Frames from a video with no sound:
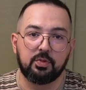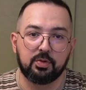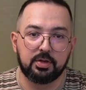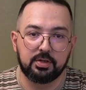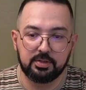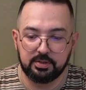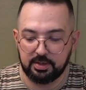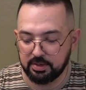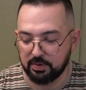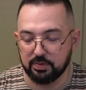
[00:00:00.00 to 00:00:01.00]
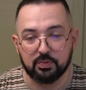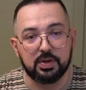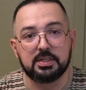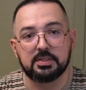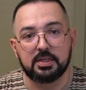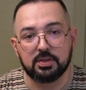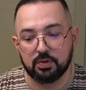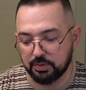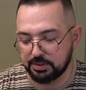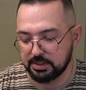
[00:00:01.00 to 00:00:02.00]
board, you know, and redesign the
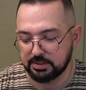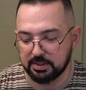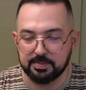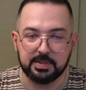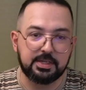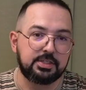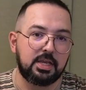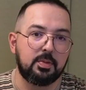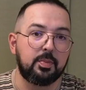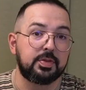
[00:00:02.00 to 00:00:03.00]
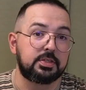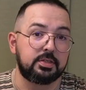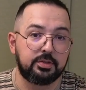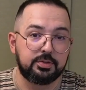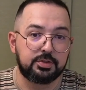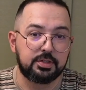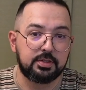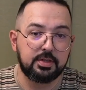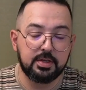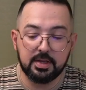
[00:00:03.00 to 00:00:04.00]
whole system, they just came up with a solution.
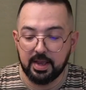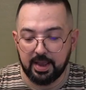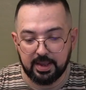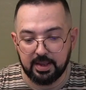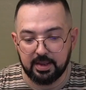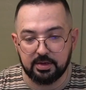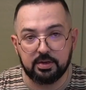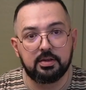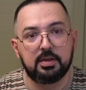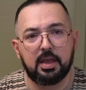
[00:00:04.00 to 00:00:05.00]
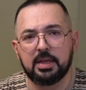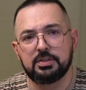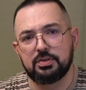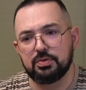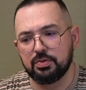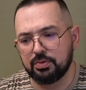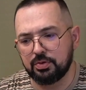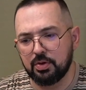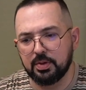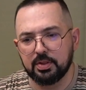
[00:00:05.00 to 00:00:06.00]
And as you
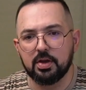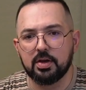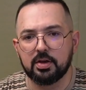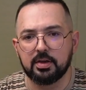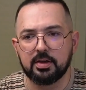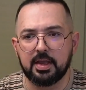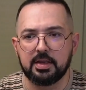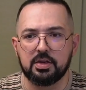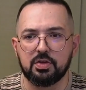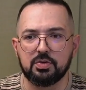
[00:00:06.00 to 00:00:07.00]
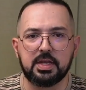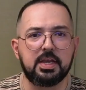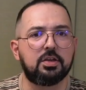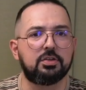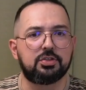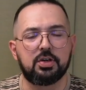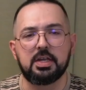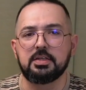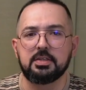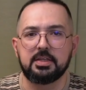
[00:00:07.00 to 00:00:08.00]
go along and you take your journey
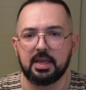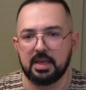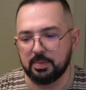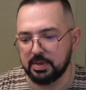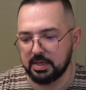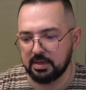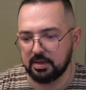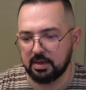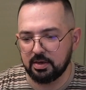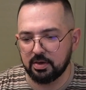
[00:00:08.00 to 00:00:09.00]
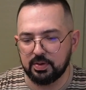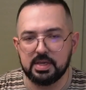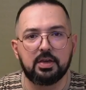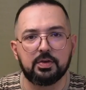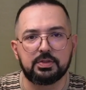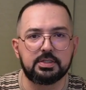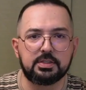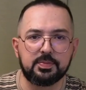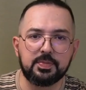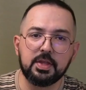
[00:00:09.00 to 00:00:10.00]
into the KME, you know,
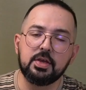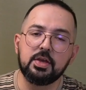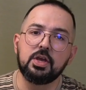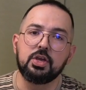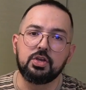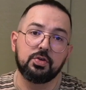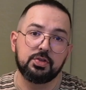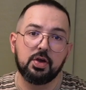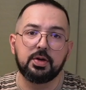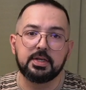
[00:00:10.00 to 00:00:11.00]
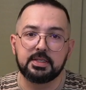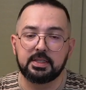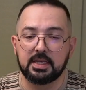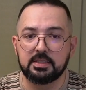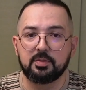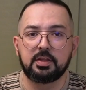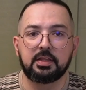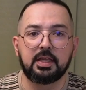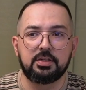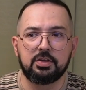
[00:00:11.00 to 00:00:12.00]
ecosystem, you'll notice that that's something that
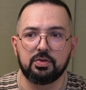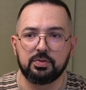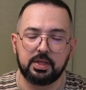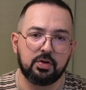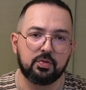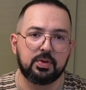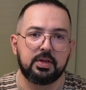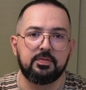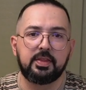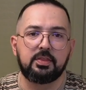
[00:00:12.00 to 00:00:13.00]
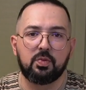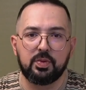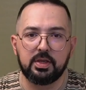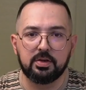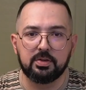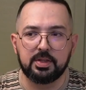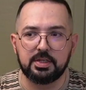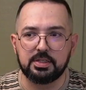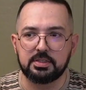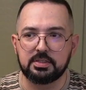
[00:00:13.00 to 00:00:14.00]
they do. They don't reinvent the wheel. They
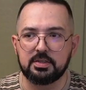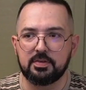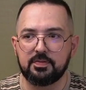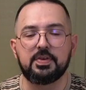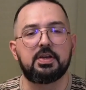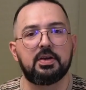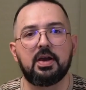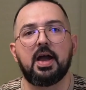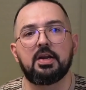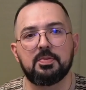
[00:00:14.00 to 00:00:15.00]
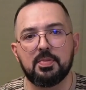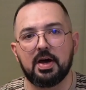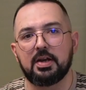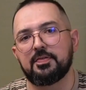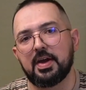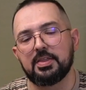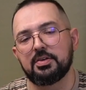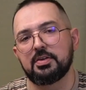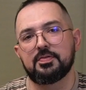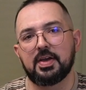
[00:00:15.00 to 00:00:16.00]
just figure out how to modify their
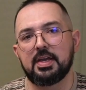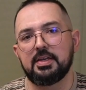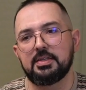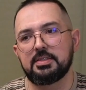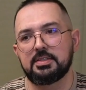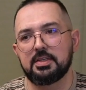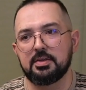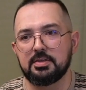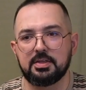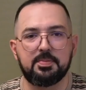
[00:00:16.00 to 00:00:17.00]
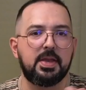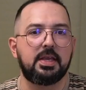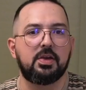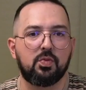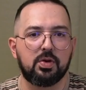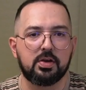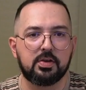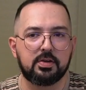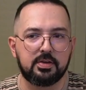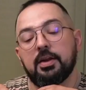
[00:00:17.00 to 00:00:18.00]
device to make it work.
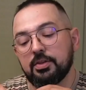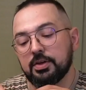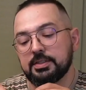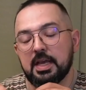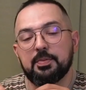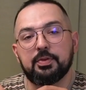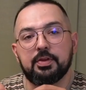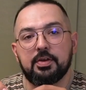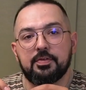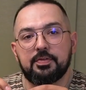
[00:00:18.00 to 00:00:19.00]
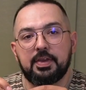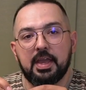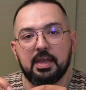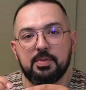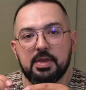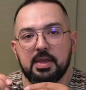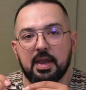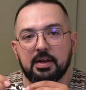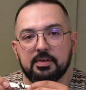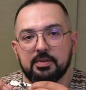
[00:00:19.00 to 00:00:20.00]
Another example of KME
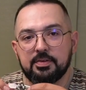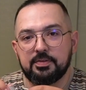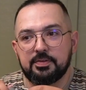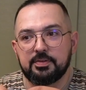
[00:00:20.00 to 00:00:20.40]
kind of,